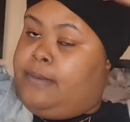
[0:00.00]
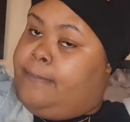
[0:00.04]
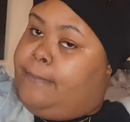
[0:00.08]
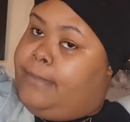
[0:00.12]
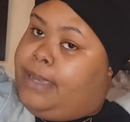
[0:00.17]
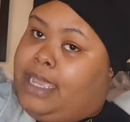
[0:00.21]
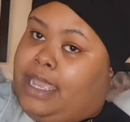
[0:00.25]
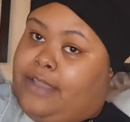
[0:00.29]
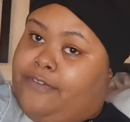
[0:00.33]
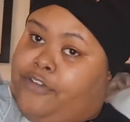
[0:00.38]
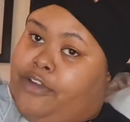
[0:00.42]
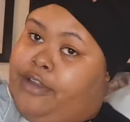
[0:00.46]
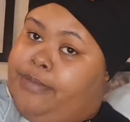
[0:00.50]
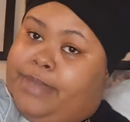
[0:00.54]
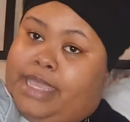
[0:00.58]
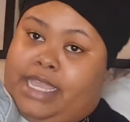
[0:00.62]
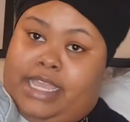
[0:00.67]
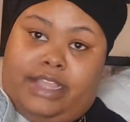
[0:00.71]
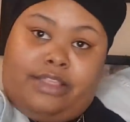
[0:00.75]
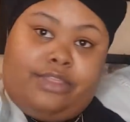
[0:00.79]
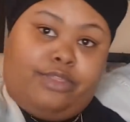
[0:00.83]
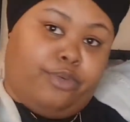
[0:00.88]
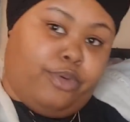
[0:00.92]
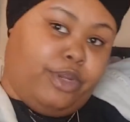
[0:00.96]
But for
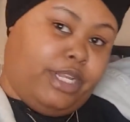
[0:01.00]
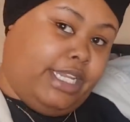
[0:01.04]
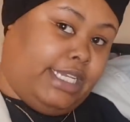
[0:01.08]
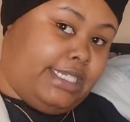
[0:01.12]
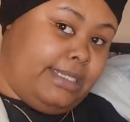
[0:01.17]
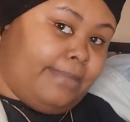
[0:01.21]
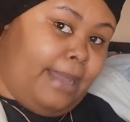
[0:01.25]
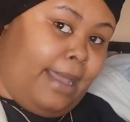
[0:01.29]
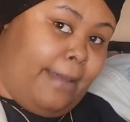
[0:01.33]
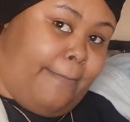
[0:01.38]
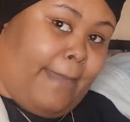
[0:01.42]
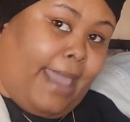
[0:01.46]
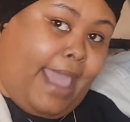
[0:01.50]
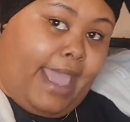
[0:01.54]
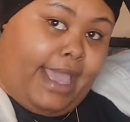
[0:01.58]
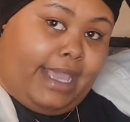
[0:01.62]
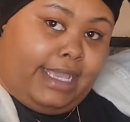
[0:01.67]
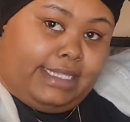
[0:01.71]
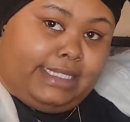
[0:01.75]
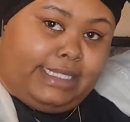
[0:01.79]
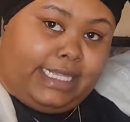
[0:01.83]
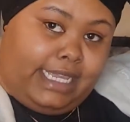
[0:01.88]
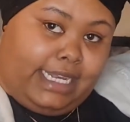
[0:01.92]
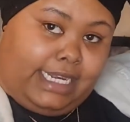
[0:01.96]
me, 3 is my
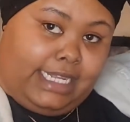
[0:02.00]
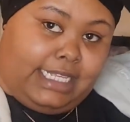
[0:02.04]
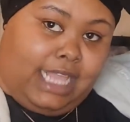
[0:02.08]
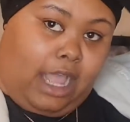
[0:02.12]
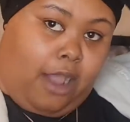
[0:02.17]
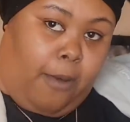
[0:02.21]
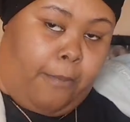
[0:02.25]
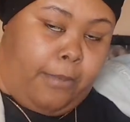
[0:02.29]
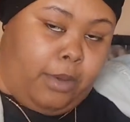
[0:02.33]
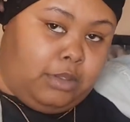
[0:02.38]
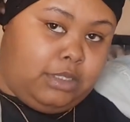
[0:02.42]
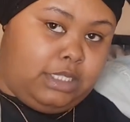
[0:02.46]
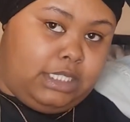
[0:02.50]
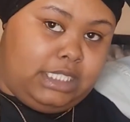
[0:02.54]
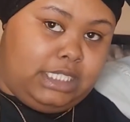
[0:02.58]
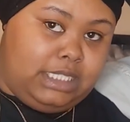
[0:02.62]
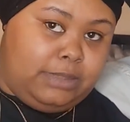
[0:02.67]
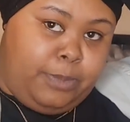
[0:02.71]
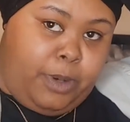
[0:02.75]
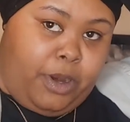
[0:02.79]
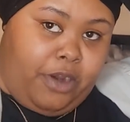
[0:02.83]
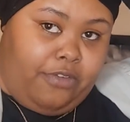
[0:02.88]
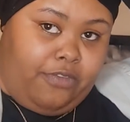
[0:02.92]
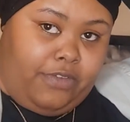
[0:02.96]
max, and it almost is
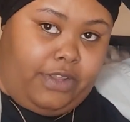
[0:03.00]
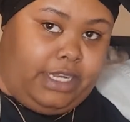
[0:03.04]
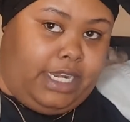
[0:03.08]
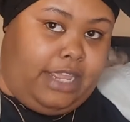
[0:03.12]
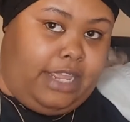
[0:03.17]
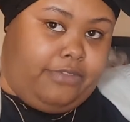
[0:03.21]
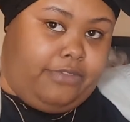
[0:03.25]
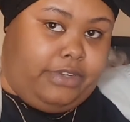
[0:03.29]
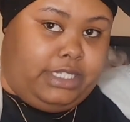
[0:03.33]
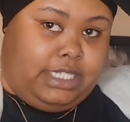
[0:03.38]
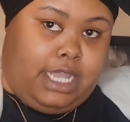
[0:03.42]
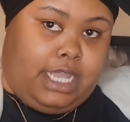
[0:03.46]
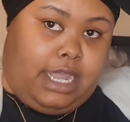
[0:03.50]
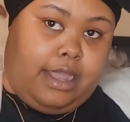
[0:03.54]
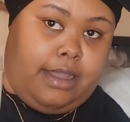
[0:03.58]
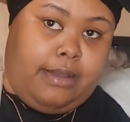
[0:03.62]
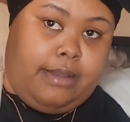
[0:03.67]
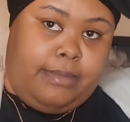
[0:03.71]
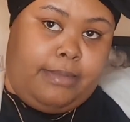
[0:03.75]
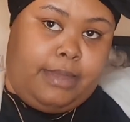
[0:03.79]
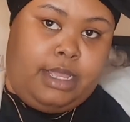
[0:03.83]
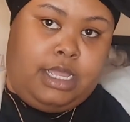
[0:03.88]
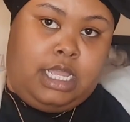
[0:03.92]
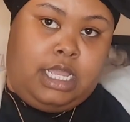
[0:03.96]
perfect every time.